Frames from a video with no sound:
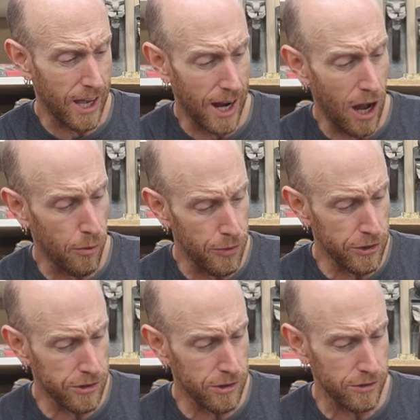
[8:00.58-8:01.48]
that out.
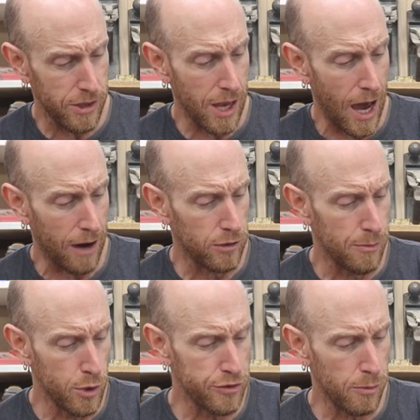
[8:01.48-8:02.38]
This is not
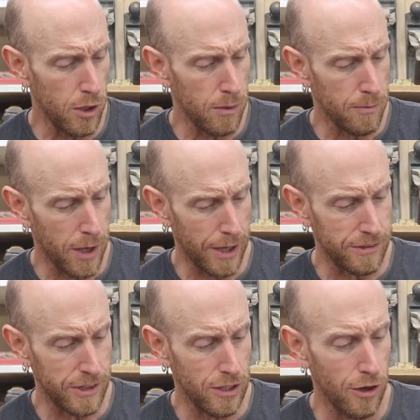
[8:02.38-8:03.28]
removable. I
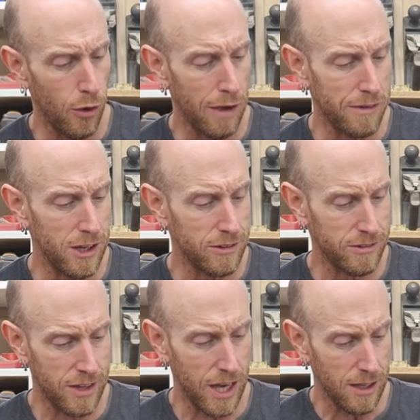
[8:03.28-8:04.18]
see no
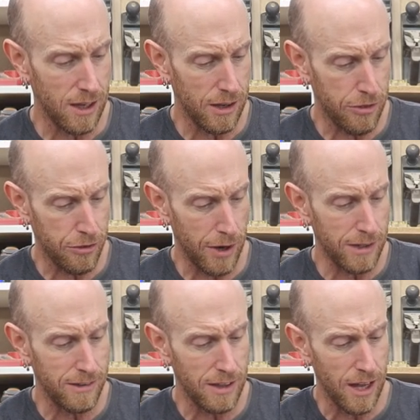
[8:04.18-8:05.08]
evidence that it
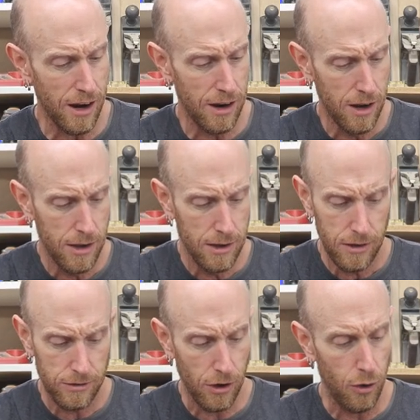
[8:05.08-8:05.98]
threads in there,
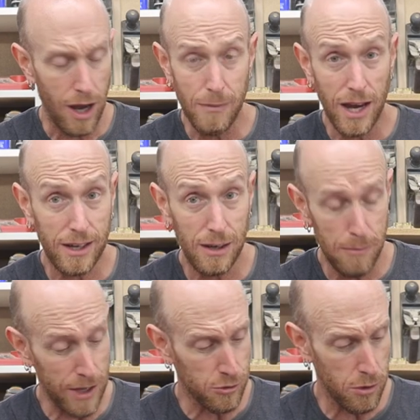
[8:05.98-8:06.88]
so I'm not gonna
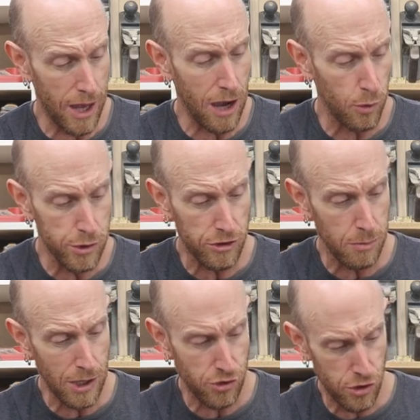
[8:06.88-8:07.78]
mess with that. We'll just
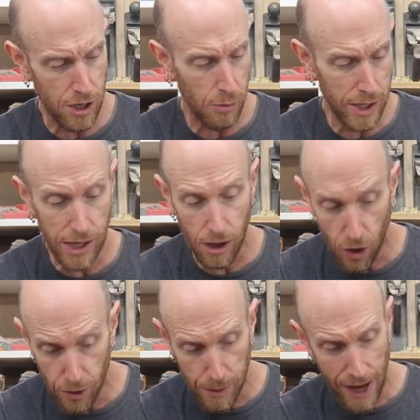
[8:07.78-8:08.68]
make sure that we get
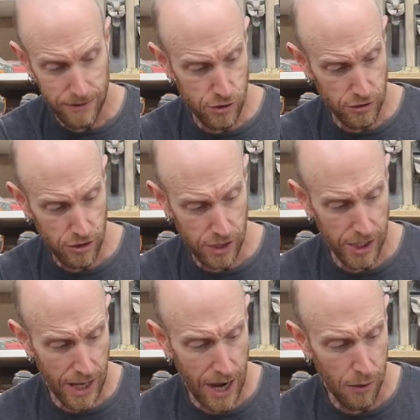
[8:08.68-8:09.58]
all the passages
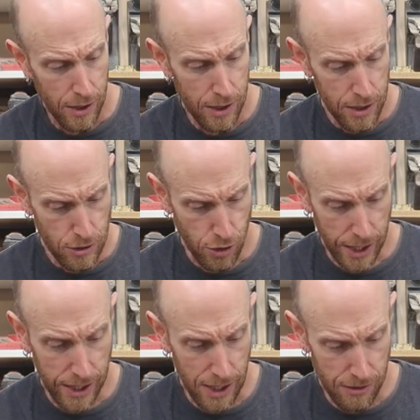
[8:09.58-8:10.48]
cleaned out, try
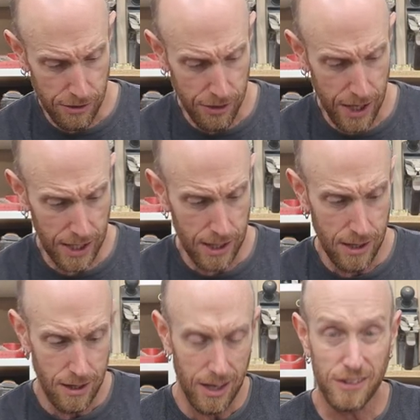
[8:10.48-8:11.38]
to get everything
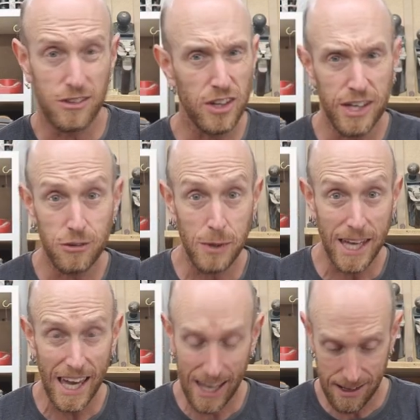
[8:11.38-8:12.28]
as clean as we
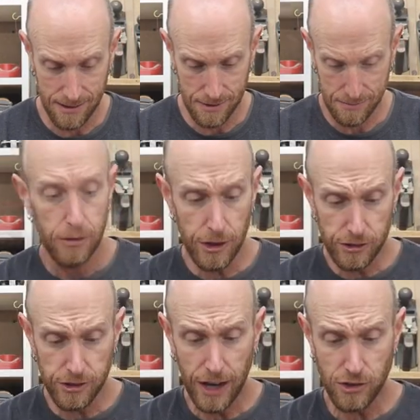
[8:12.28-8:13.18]
can.
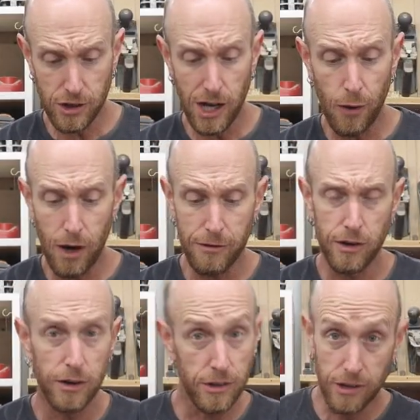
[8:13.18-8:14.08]
This section,
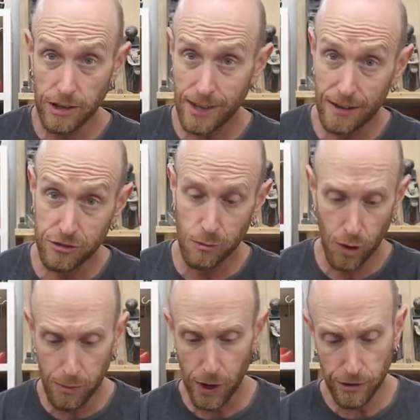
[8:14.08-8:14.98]
however, does have some
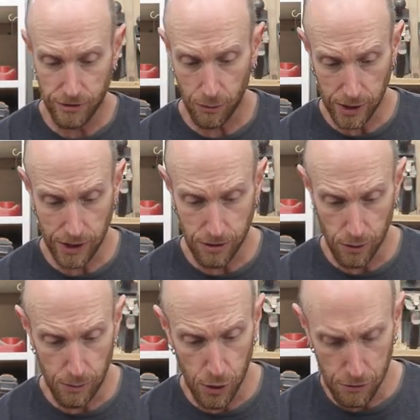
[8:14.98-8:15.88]
more parts that we need to
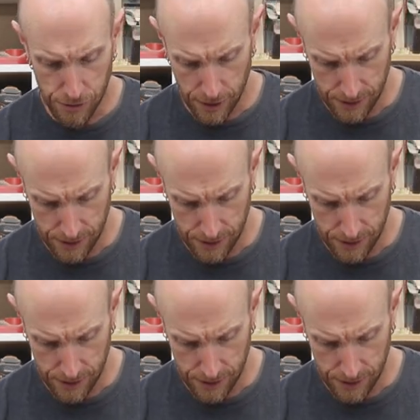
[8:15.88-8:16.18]
remove.